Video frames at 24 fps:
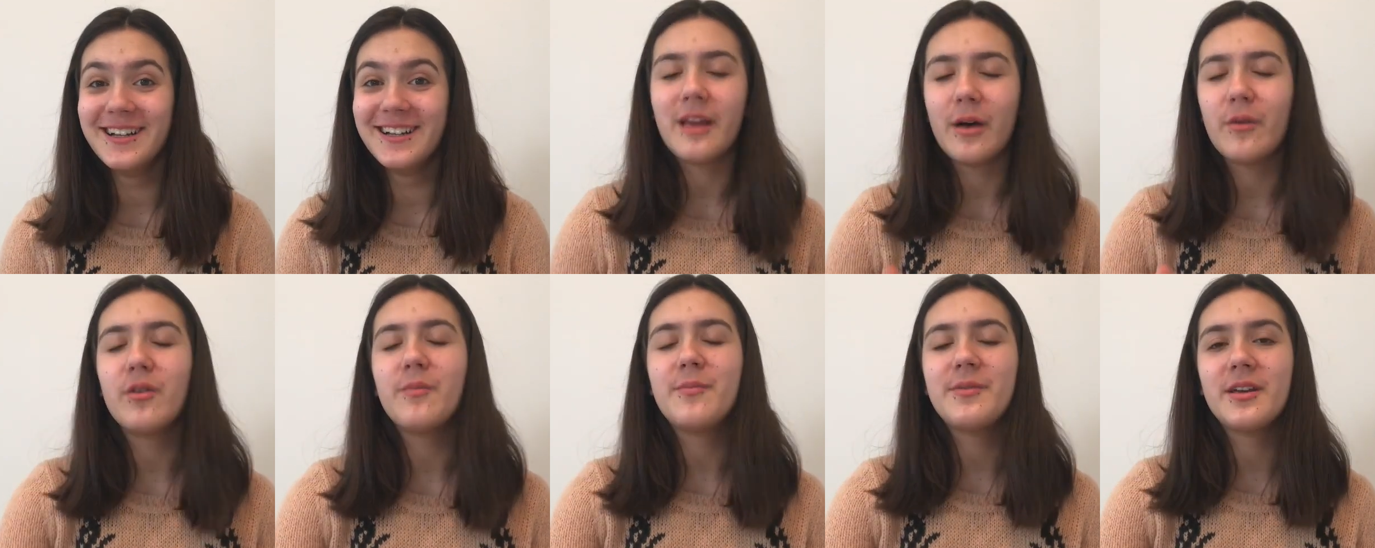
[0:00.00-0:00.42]

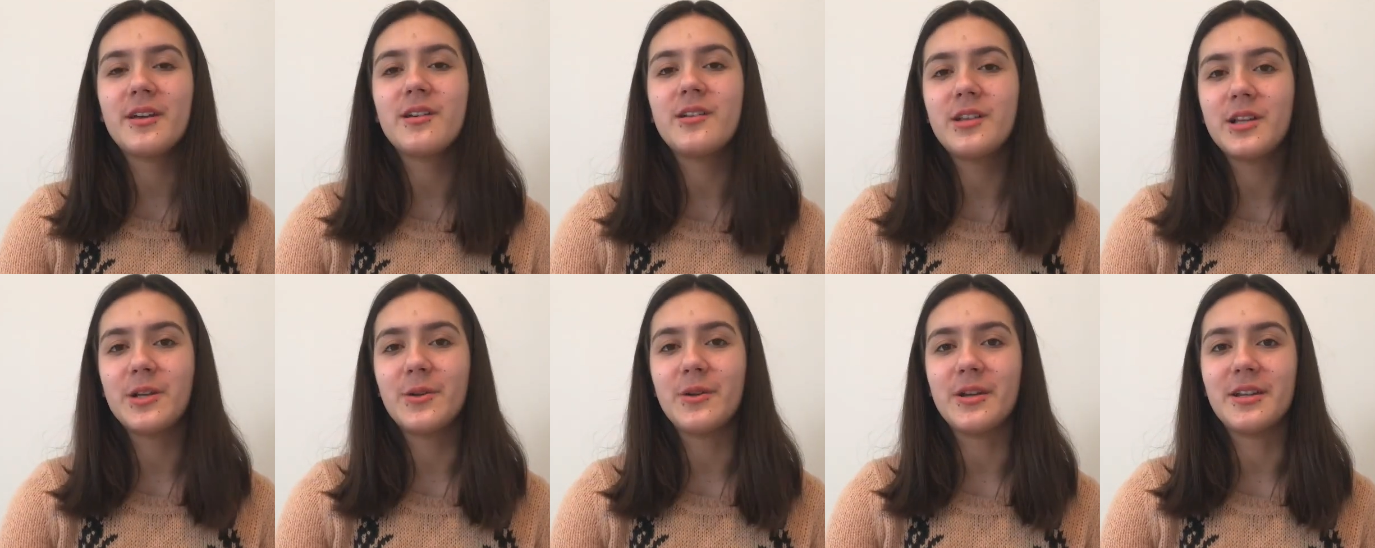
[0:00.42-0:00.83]
That will be
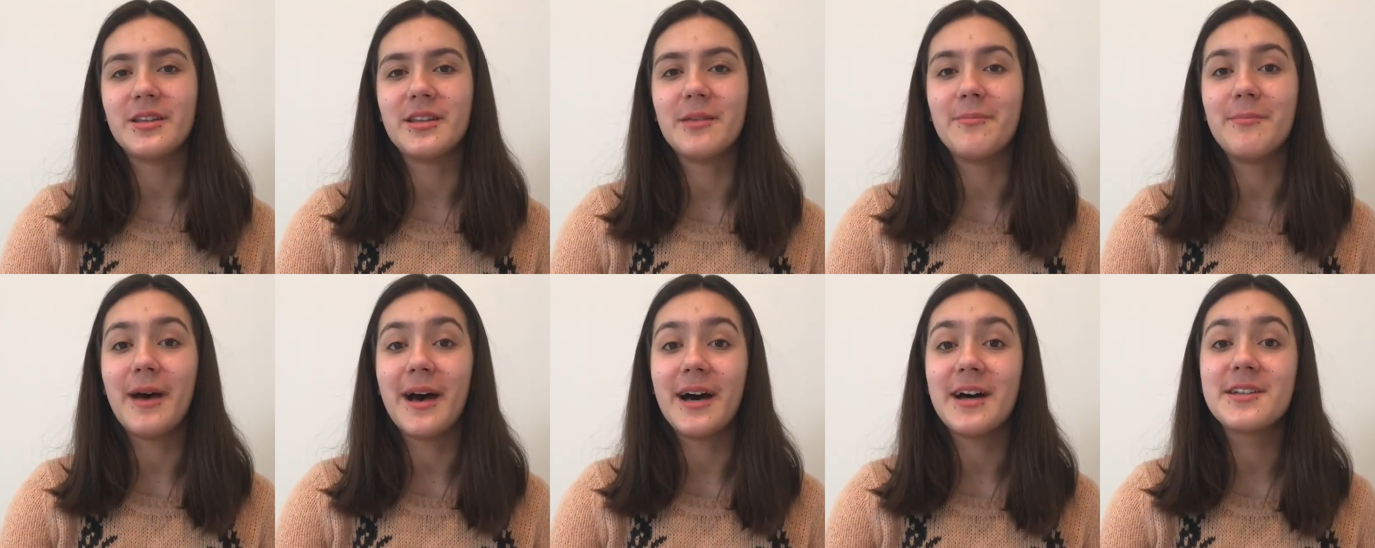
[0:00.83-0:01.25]
included
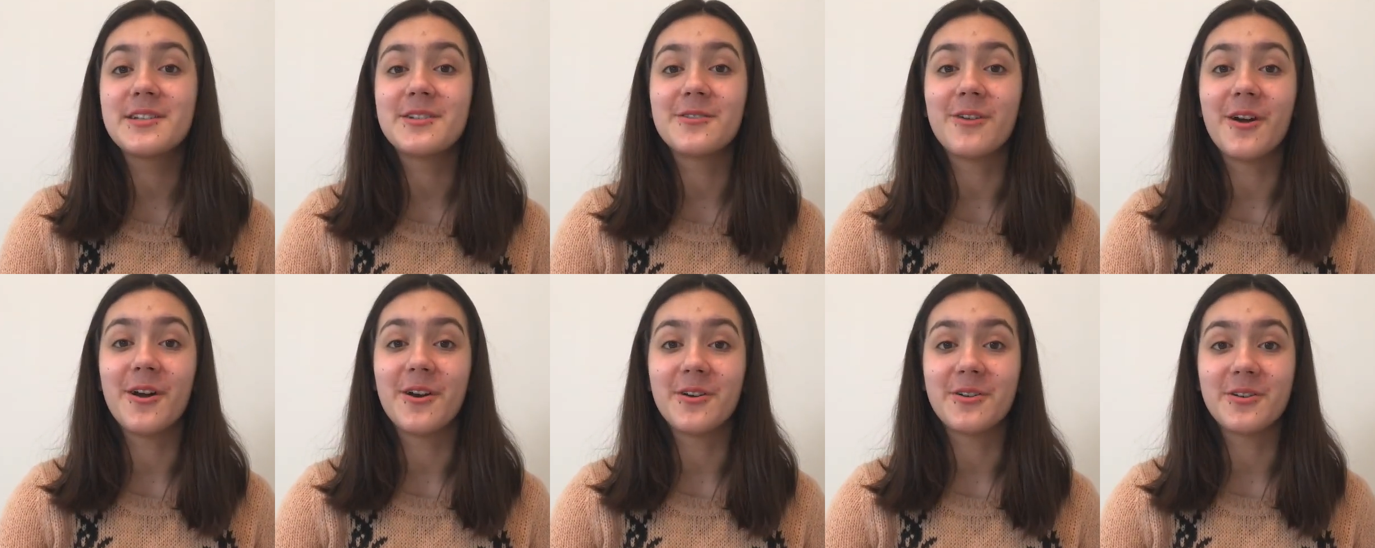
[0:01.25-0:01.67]
in the
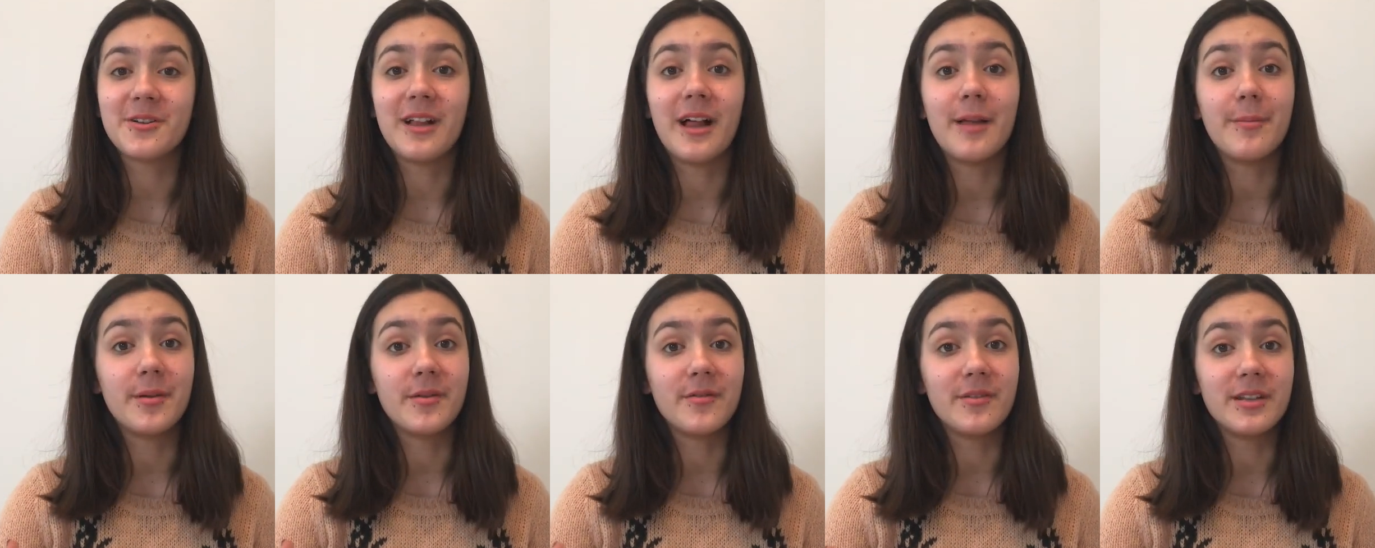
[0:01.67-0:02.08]
master
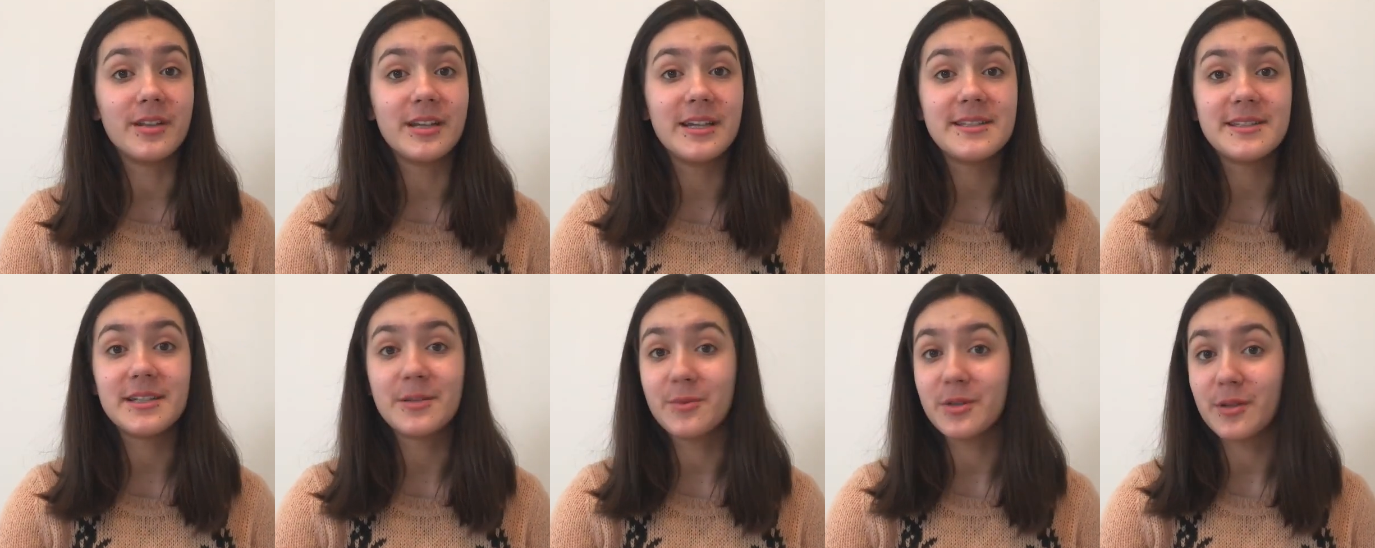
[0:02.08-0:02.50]
article I'll be
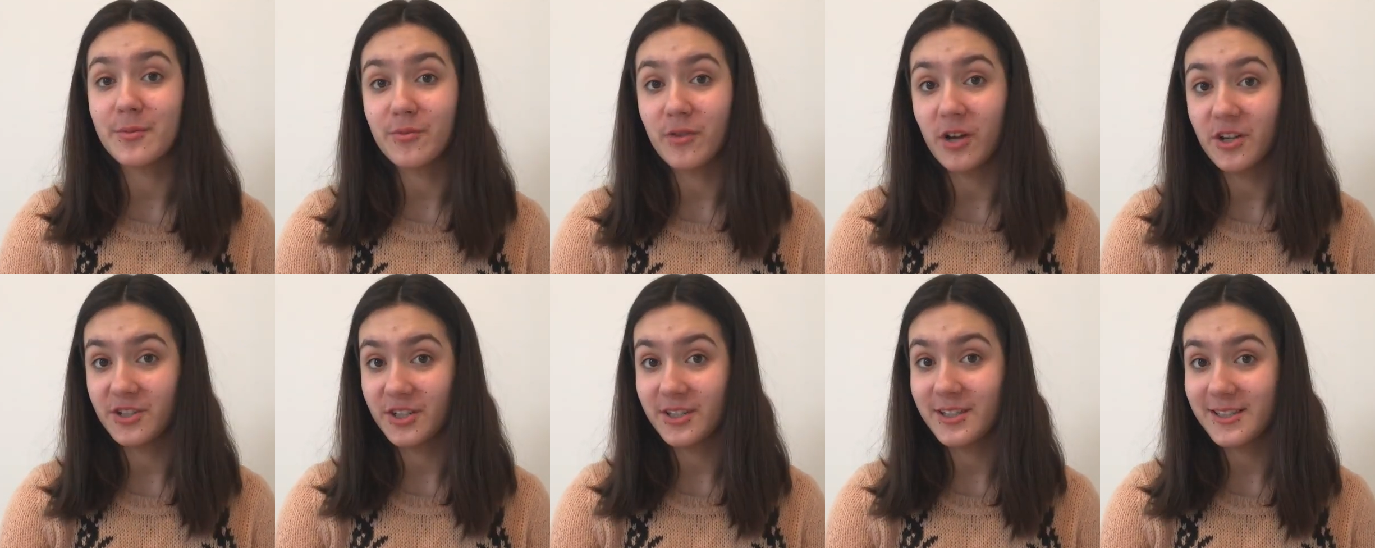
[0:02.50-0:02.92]
releasing when
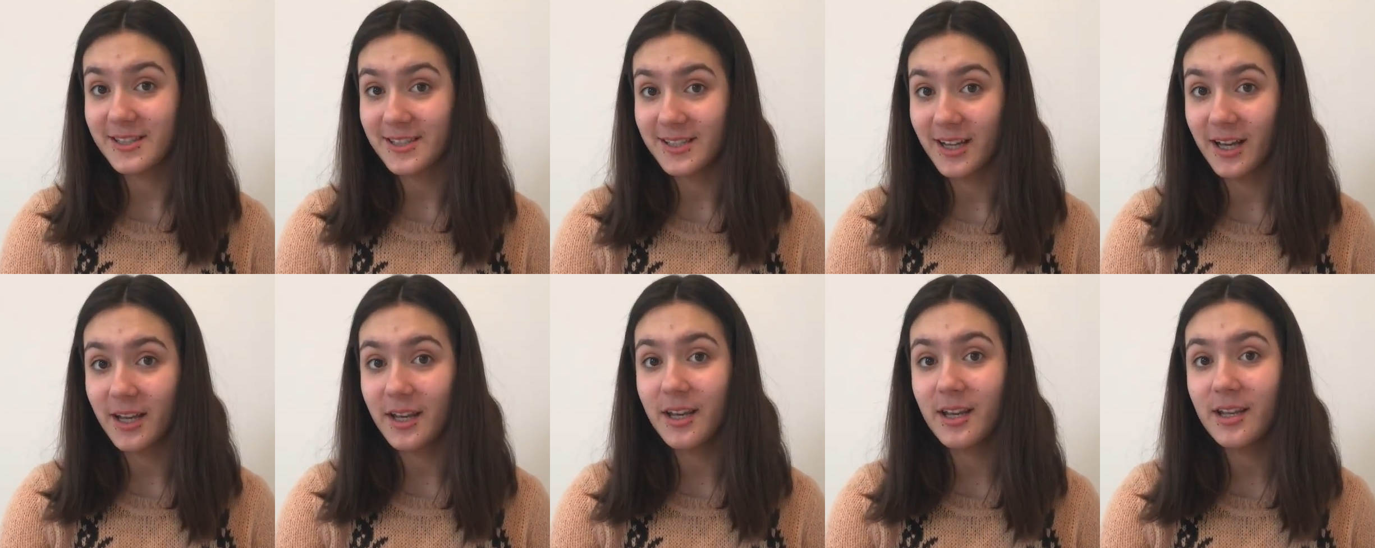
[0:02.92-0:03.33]
the project's
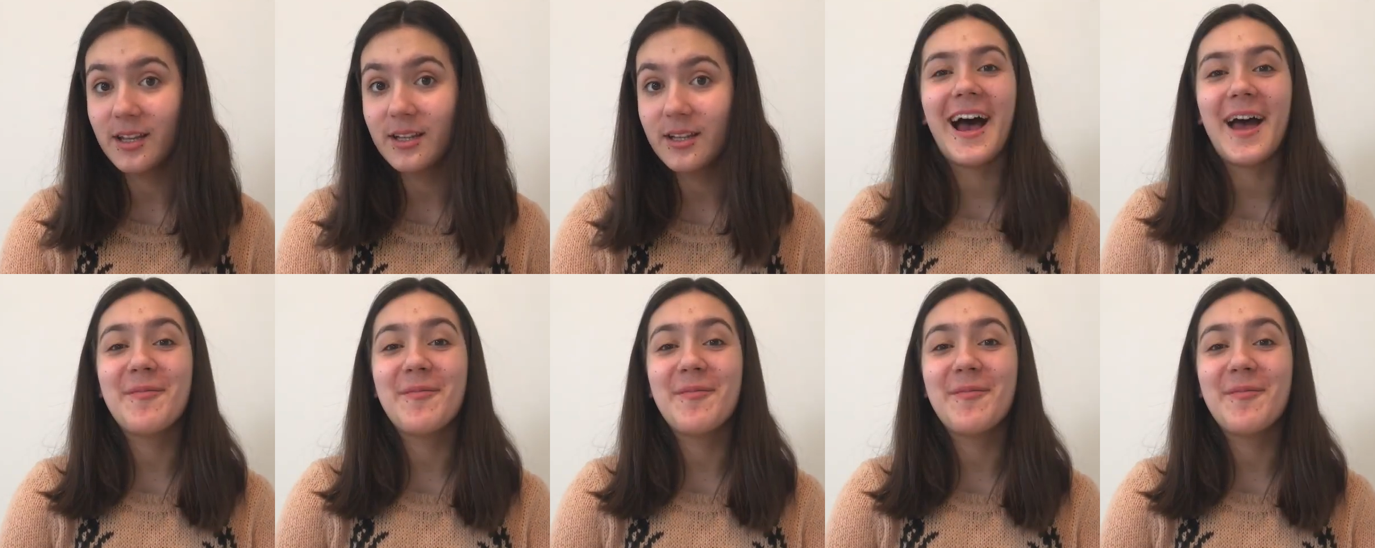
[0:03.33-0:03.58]
done.